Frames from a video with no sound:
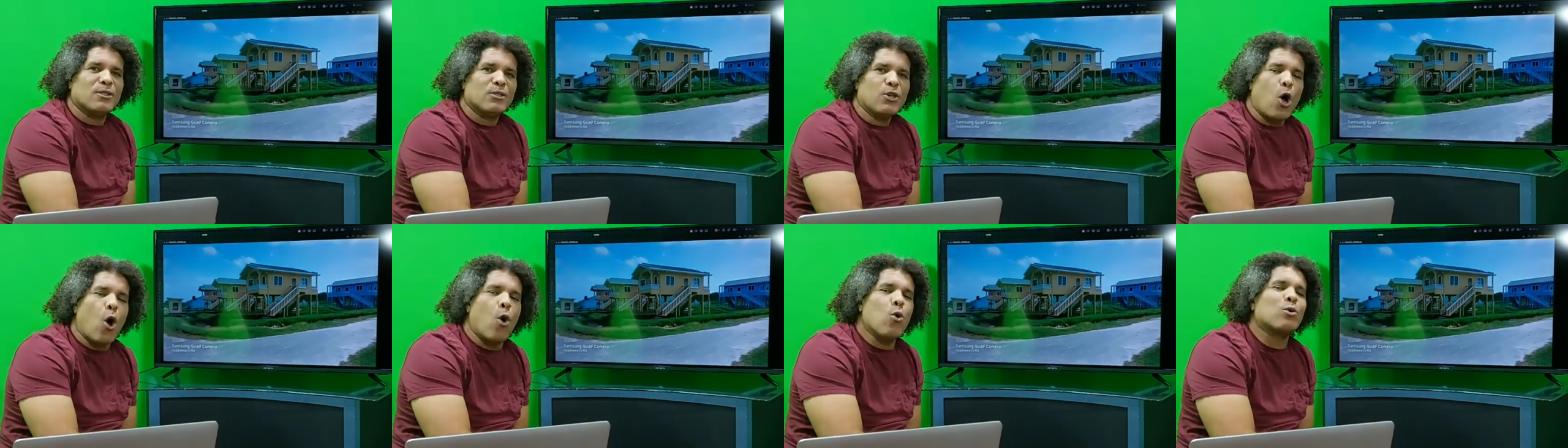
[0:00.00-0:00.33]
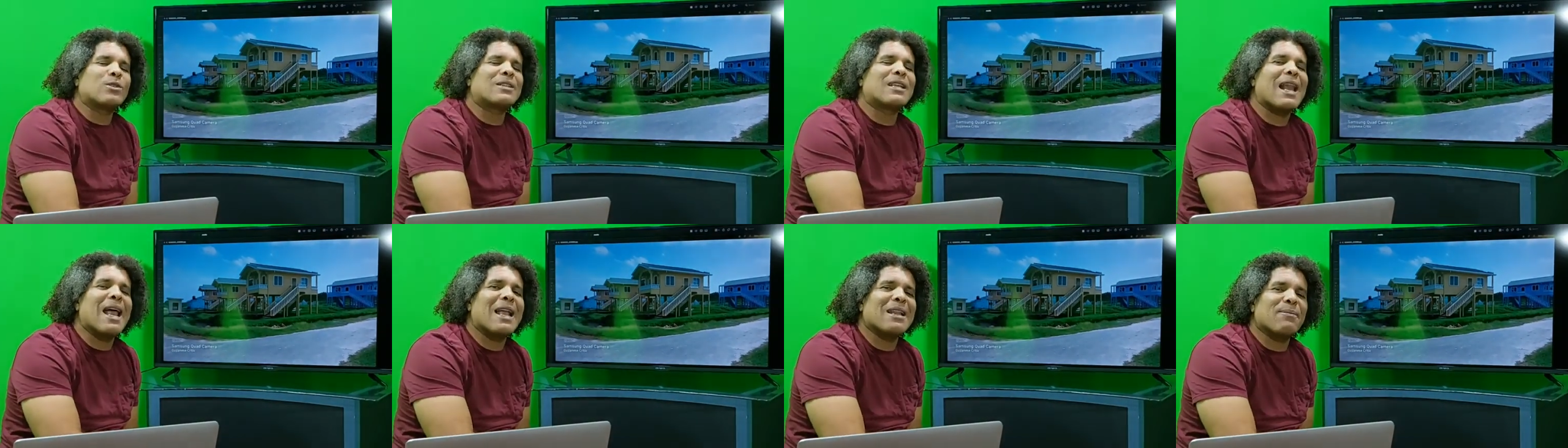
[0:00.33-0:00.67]
How
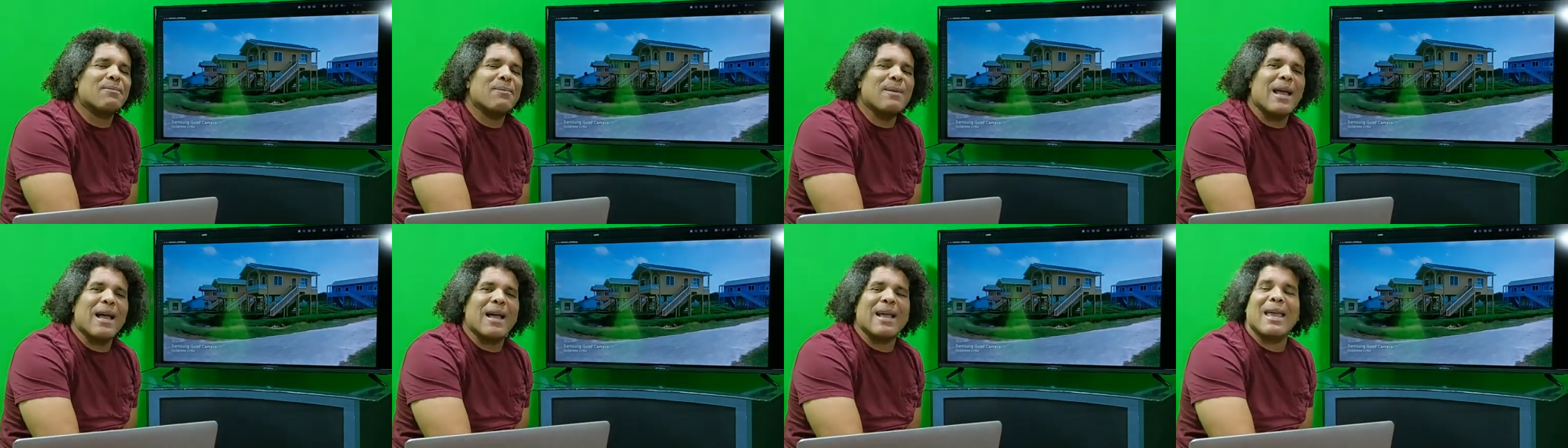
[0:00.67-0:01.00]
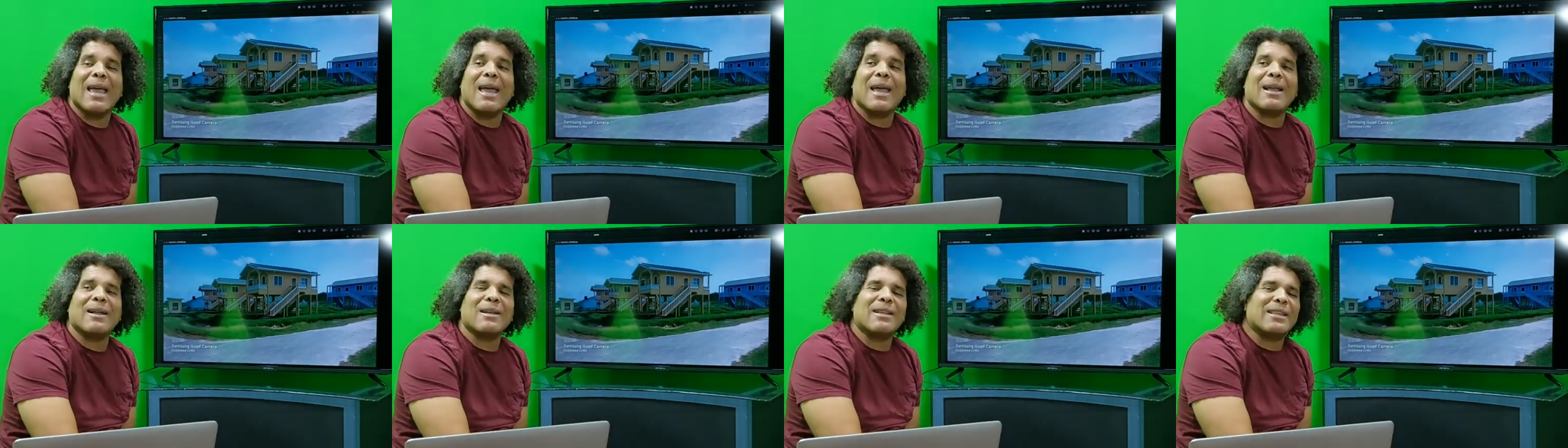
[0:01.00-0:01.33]
slap me
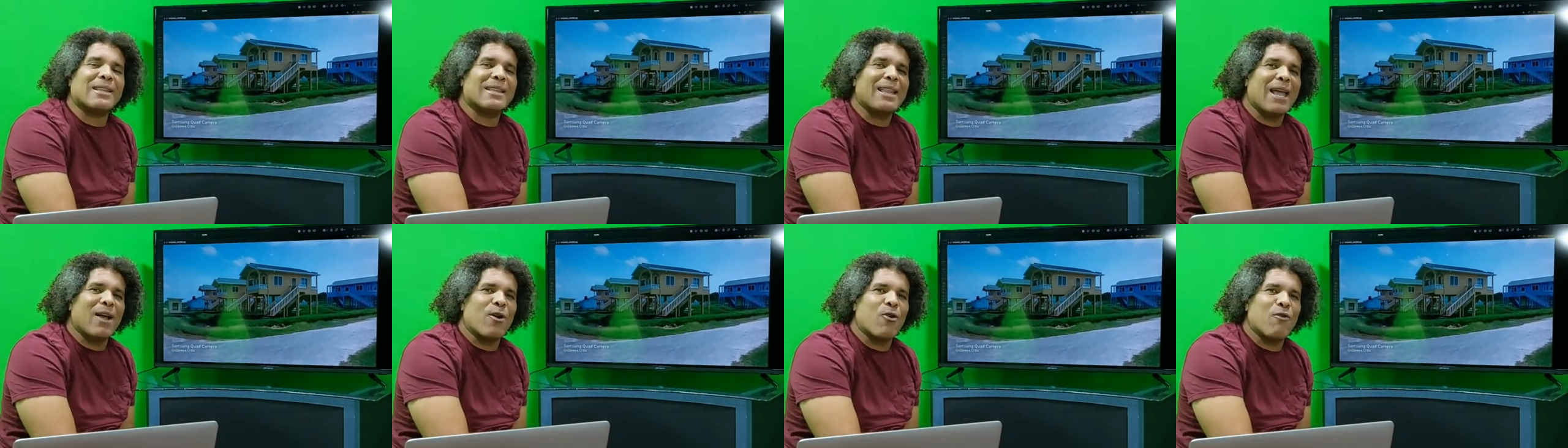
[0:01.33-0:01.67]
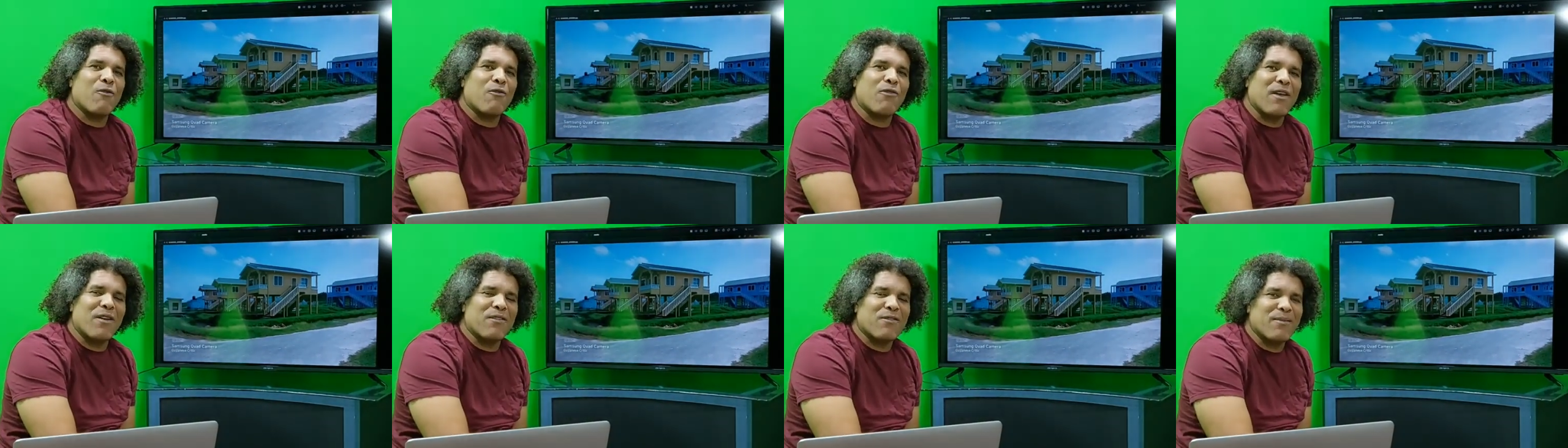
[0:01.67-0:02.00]
again, take
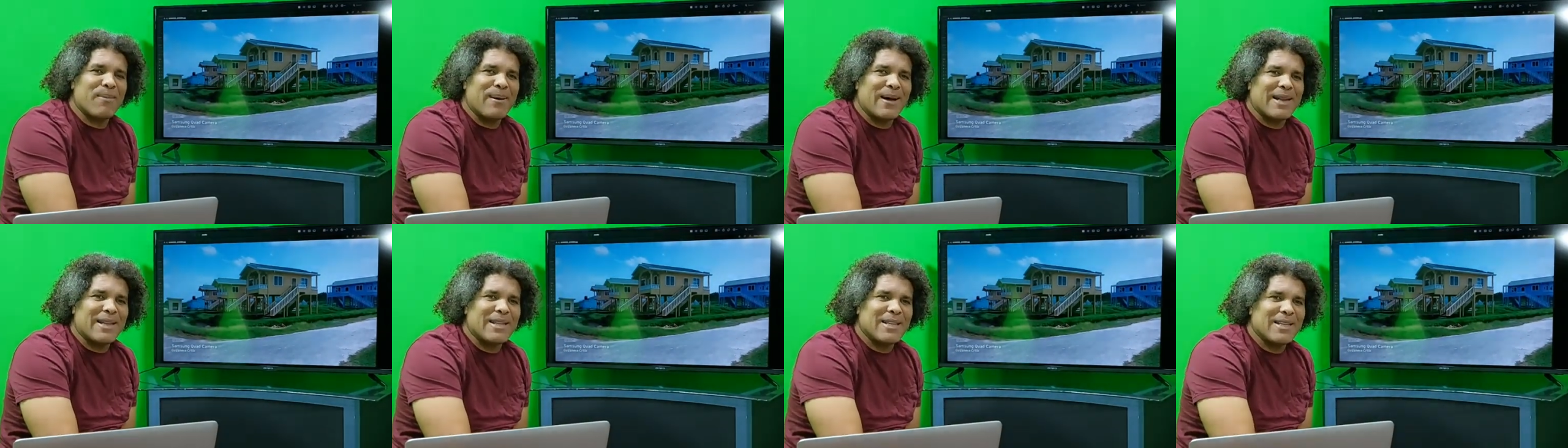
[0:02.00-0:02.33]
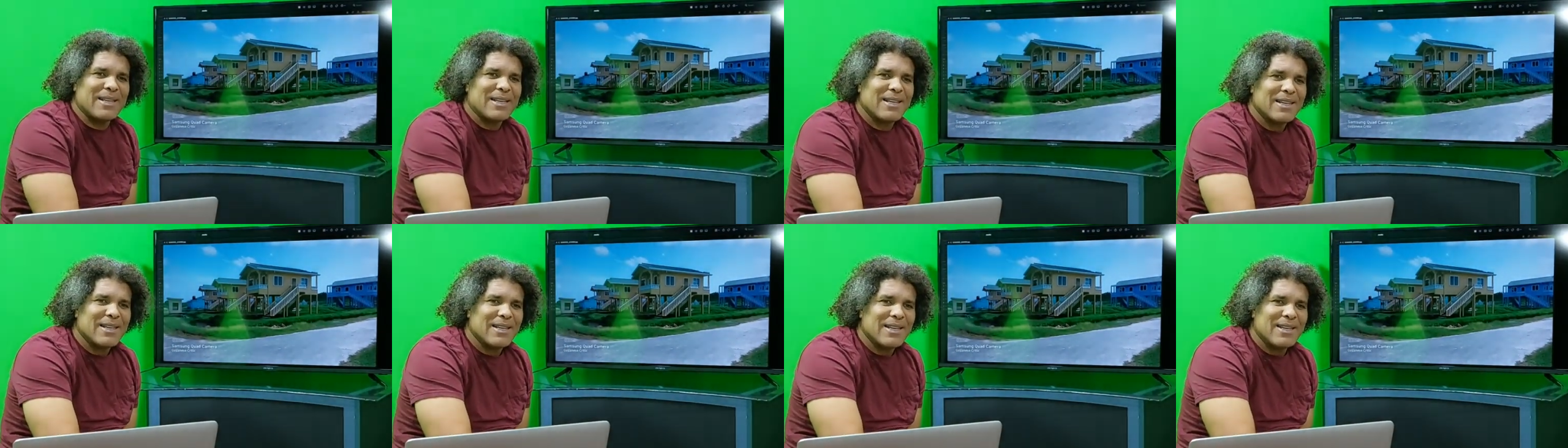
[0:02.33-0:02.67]
over everybody.
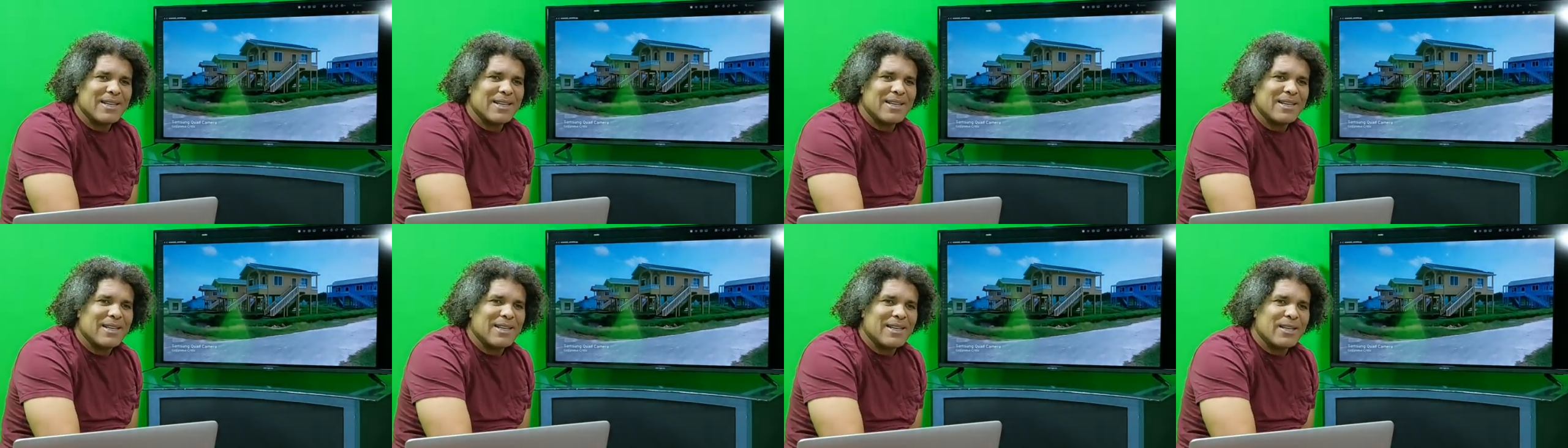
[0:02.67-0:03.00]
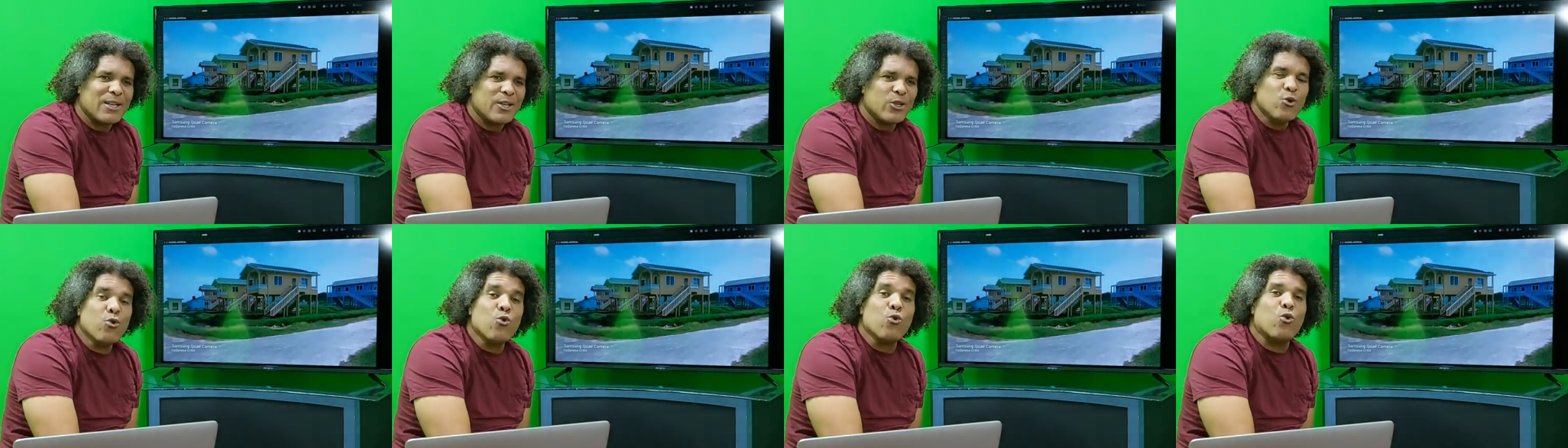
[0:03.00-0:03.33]

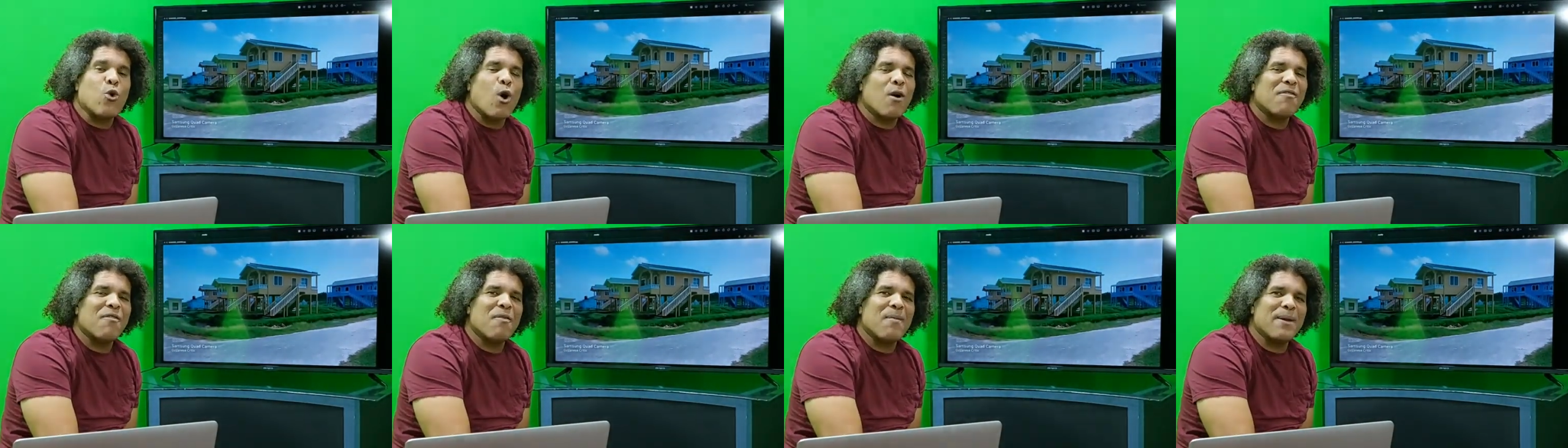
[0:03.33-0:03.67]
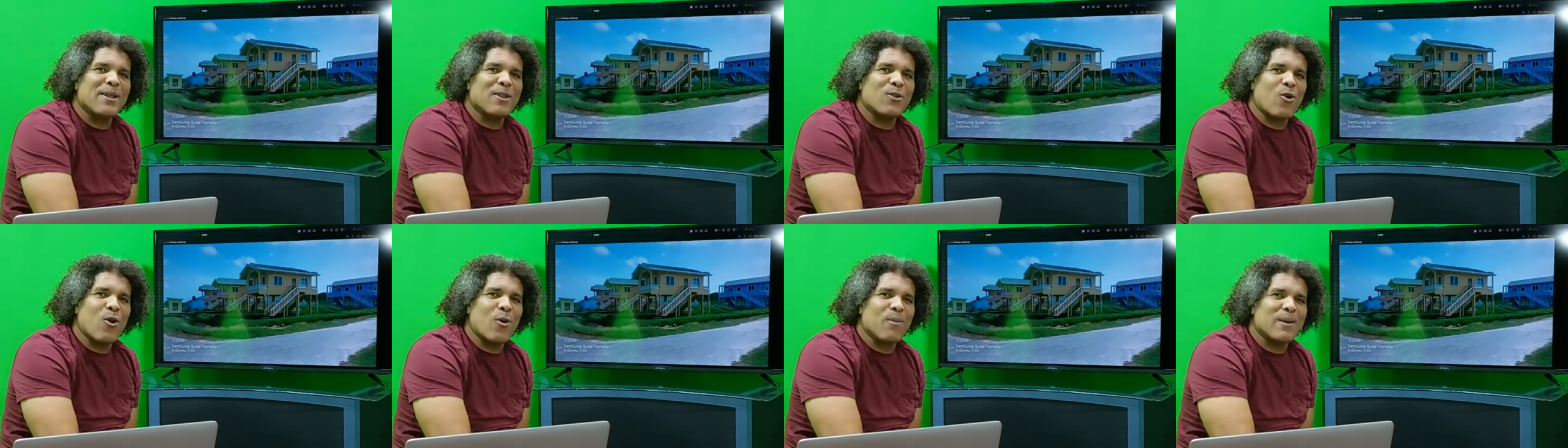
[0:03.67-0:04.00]
New
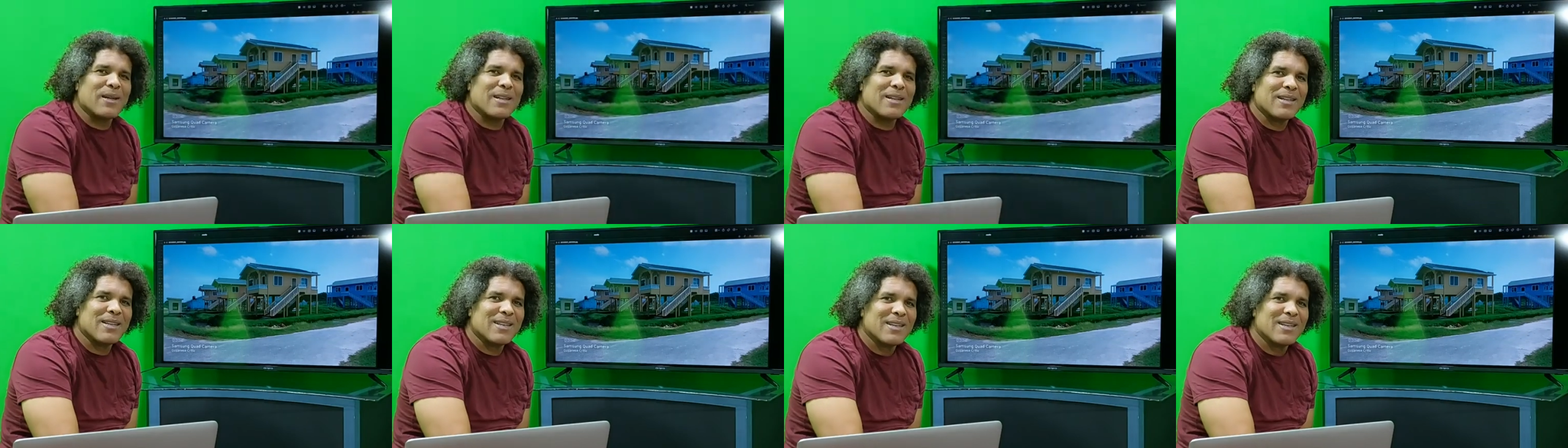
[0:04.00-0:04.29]
government coming.